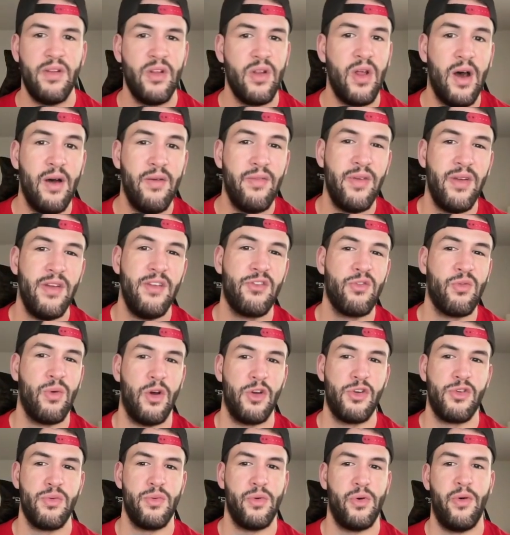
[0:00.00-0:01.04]
Love is
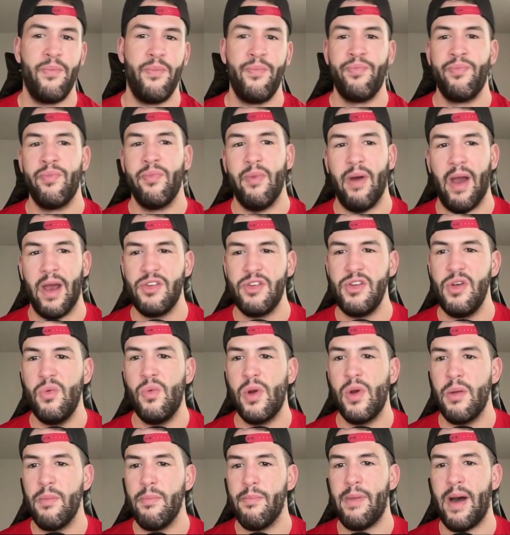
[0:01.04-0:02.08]
questionable. I actually
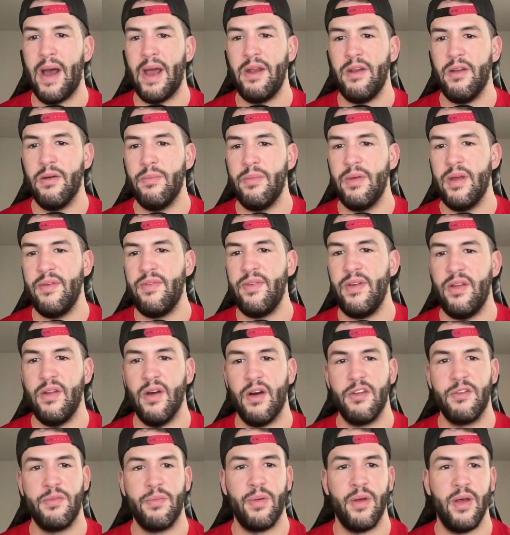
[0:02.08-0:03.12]
wouldn't mind him if he
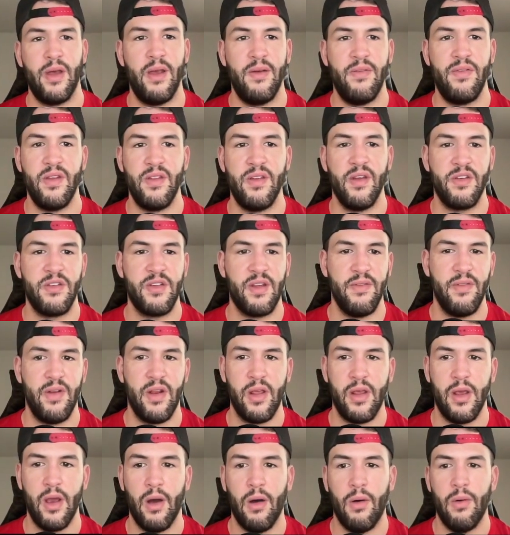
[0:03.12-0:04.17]
does play, if he does give it a
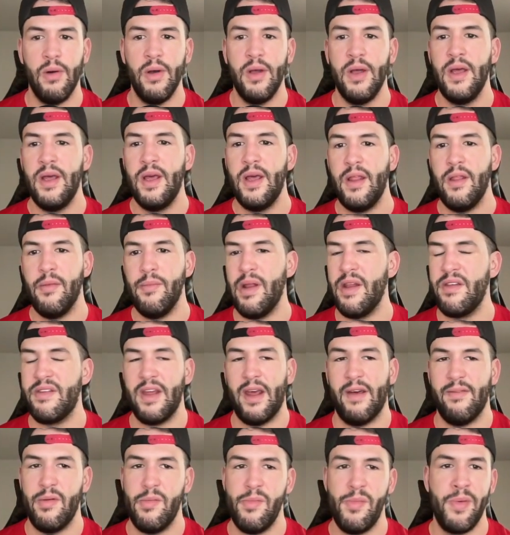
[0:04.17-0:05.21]
go. The minutes
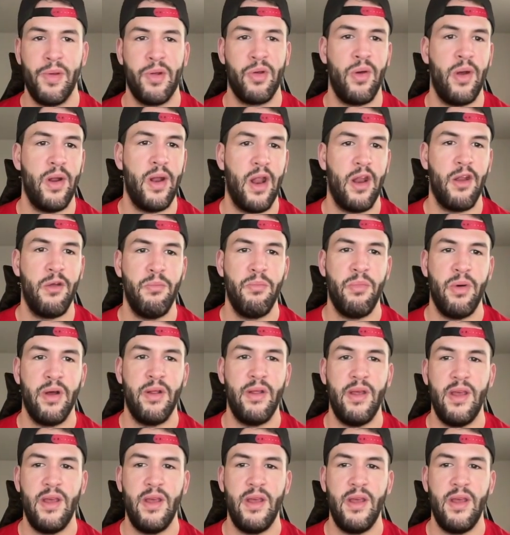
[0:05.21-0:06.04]
haven't been great on him, but